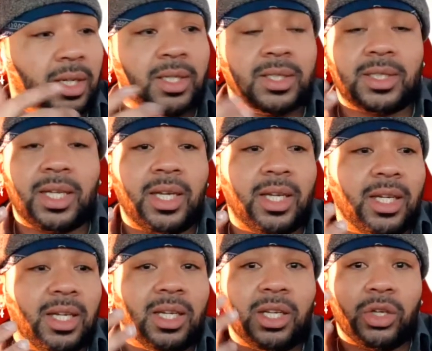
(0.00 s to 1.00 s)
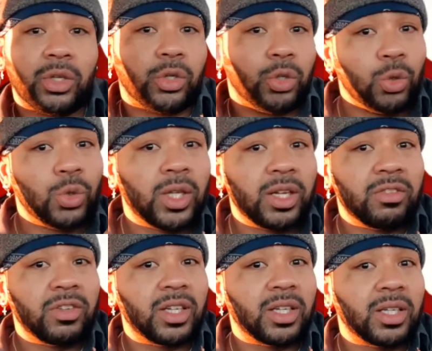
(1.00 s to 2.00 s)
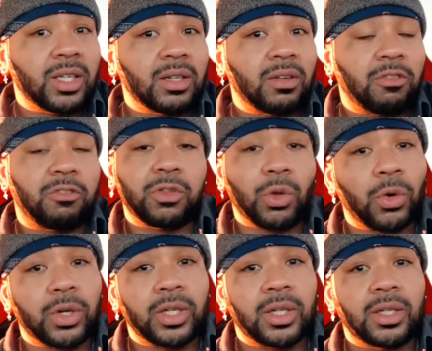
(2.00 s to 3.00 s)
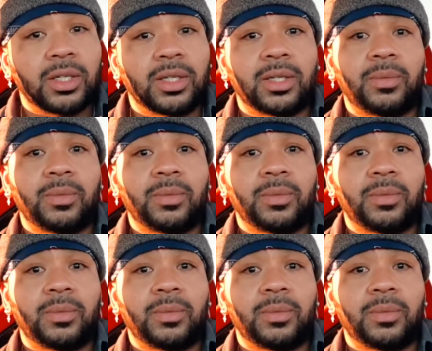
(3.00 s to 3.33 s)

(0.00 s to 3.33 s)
say you live in Florida,